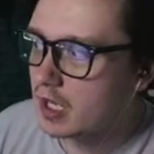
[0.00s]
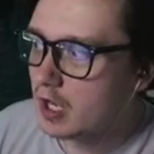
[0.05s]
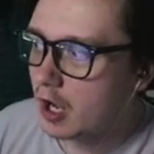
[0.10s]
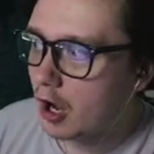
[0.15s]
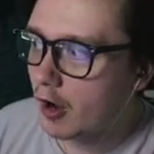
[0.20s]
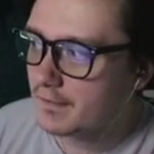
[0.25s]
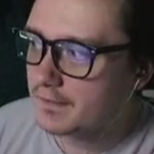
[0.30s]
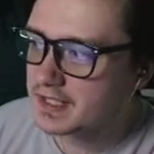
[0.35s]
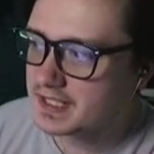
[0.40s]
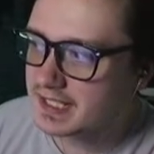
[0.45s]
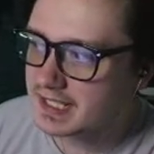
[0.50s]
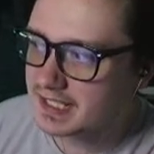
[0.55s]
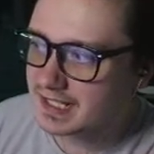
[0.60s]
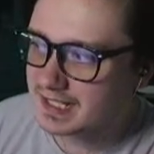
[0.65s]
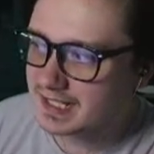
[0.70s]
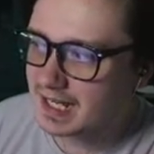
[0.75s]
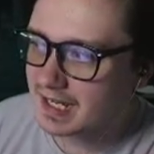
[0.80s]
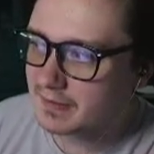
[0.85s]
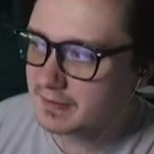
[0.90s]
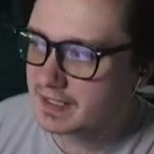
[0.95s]
Obviously you
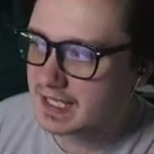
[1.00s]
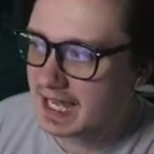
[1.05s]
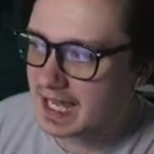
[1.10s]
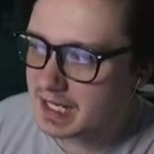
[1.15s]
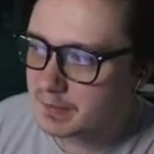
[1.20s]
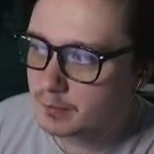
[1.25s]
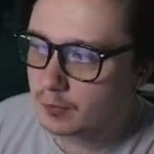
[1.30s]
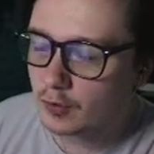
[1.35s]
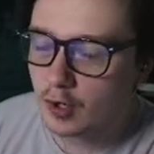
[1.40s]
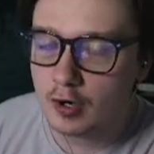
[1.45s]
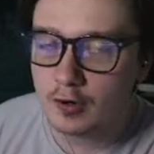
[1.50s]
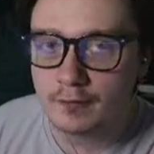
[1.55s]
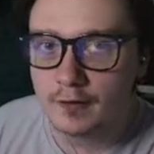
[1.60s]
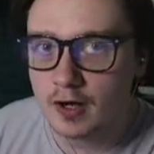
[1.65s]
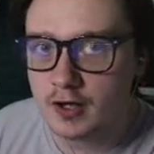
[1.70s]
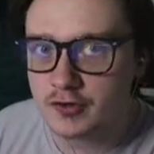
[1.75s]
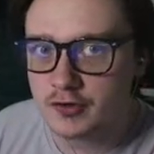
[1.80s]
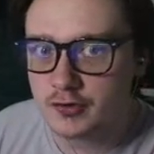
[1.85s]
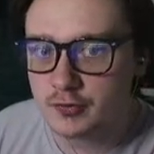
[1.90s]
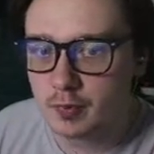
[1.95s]
can have game
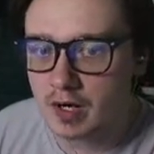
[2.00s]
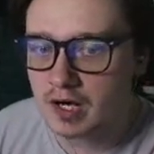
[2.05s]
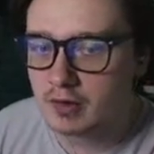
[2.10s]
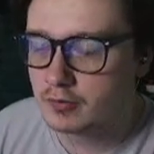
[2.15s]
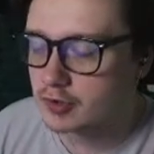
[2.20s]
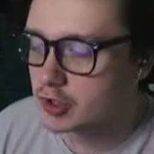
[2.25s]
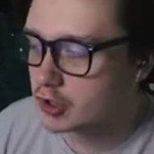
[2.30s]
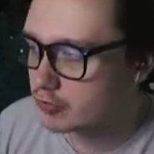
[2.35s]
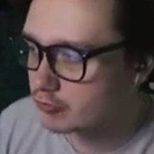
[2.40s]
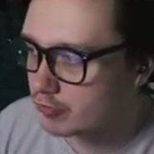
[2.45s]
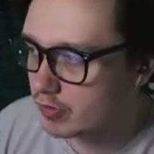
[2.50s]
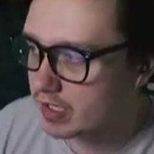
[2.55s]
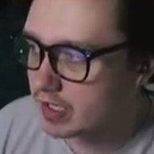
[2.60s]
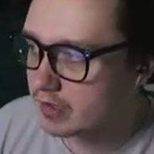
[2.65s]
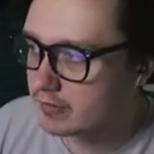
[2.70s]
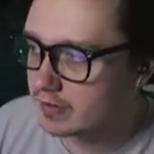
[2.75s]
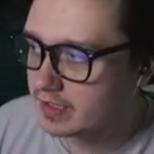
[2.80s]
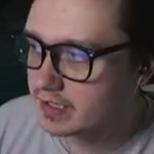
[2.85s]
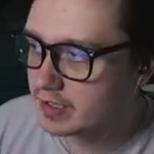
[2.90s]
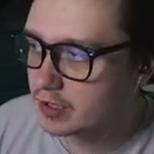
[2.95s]
profiles as well, which is
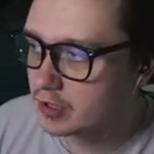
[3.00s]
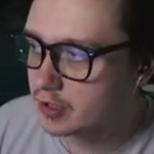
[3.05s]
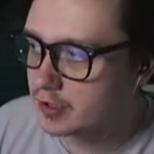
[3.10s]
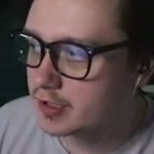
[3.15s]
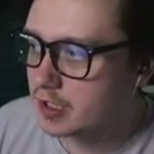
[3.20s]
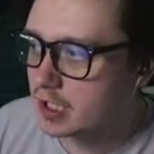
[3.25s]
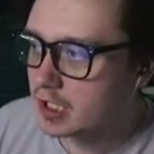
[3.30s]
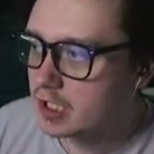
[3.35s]
really good.